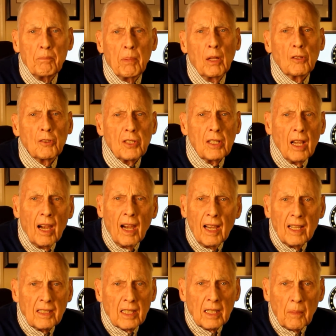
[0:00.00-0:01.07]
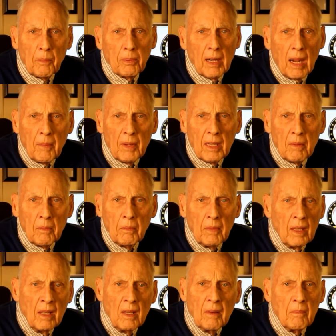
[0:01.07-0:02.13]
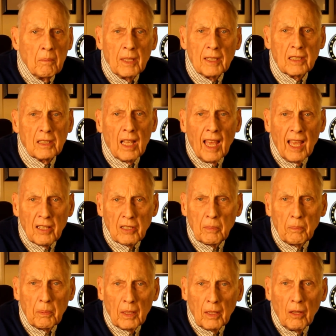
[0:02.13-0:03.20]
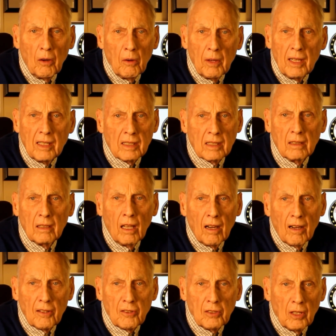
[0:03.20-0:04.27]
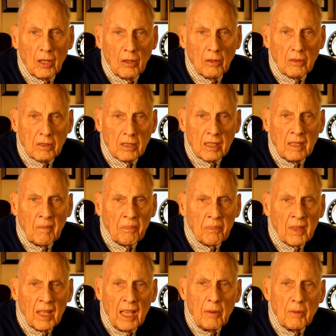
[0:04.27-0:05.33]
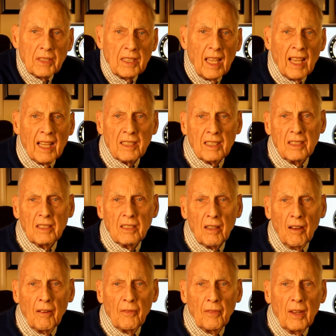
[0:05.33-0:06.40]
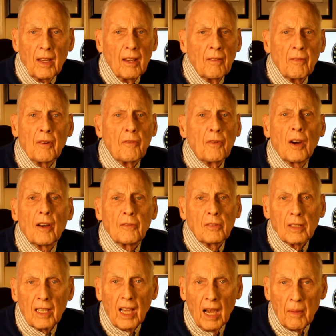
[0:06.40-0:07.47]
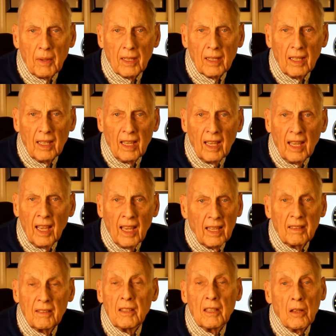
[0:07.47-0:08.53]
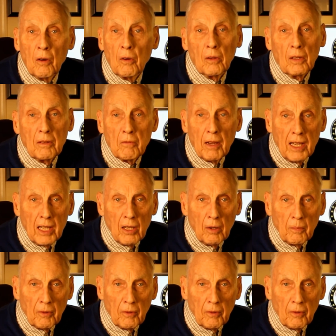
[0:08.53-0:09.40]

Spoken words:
bulging eyes and a prominent mustache below his large nose. He was the essence of a vaudeville comic and the early radio